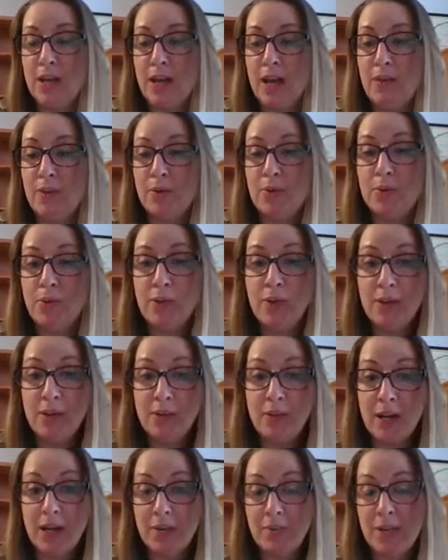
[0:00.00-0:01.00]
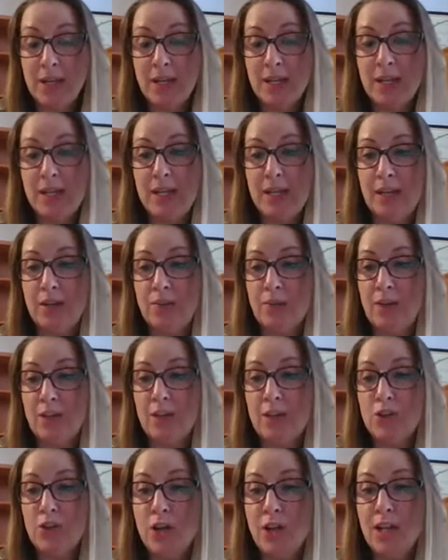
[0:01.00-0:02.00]
would really recommend getting with
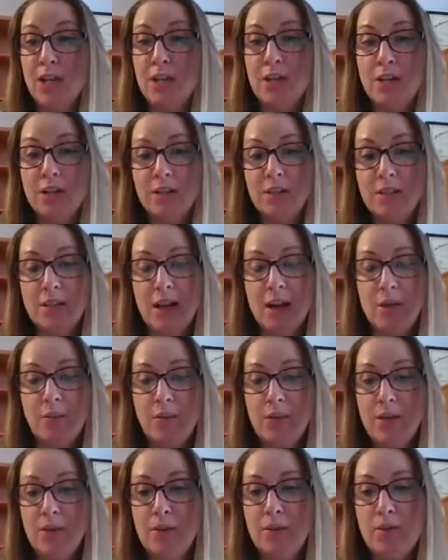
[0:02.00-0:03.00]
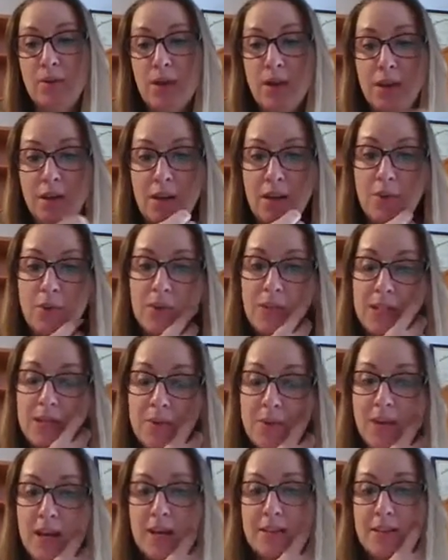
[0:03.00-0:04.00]
a trainer to help you with some
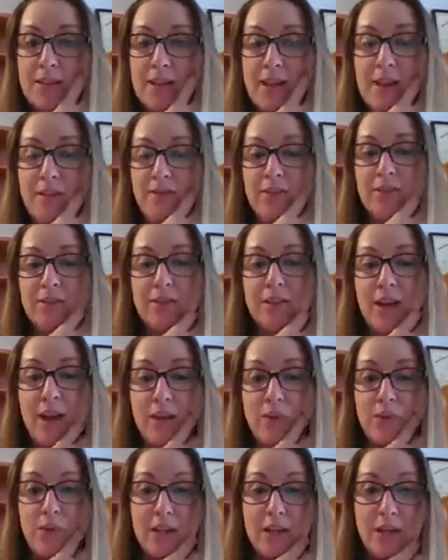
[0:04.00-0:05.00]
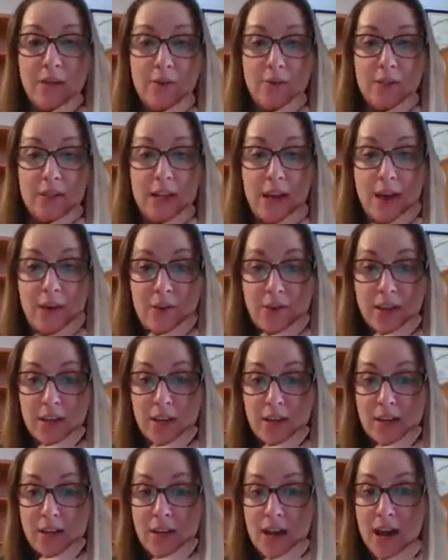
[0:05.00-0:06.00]
of that stuff. There's a lot of really good ones out
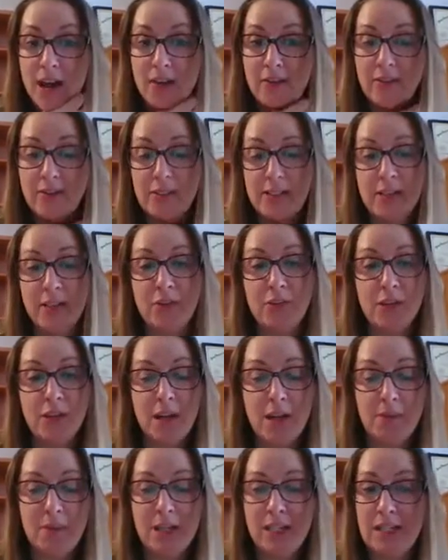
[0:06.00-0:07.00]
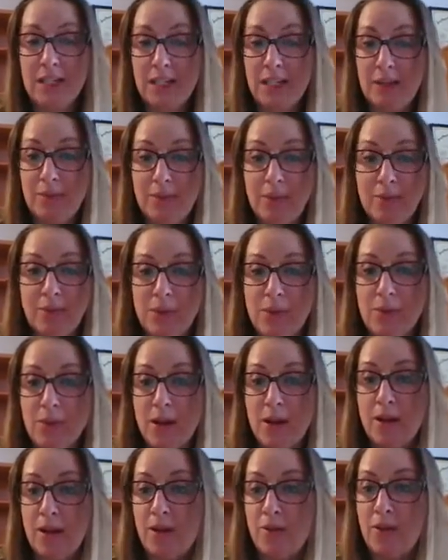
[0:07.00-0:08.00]
there. I have several on my team. If you
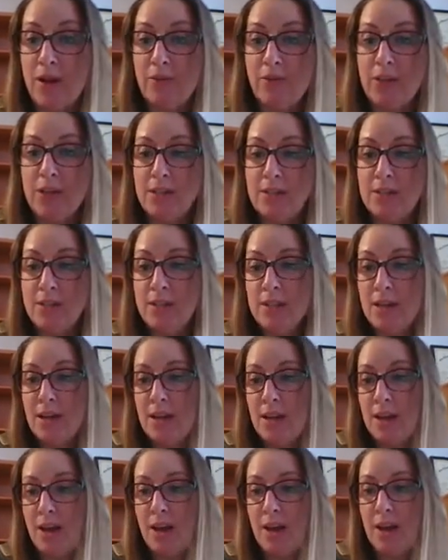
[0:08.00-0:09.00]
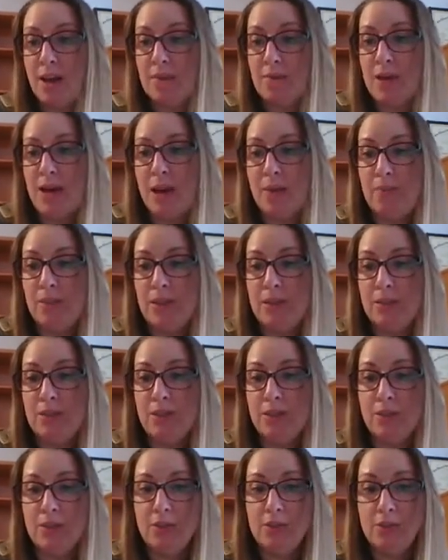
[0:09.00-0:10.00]
want a reference, I'd be happy
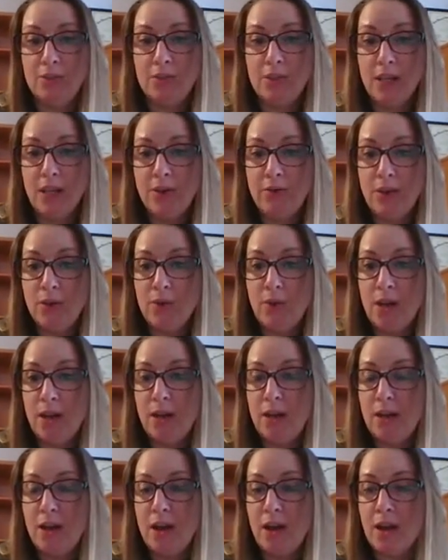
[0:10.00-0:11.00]
to give you one.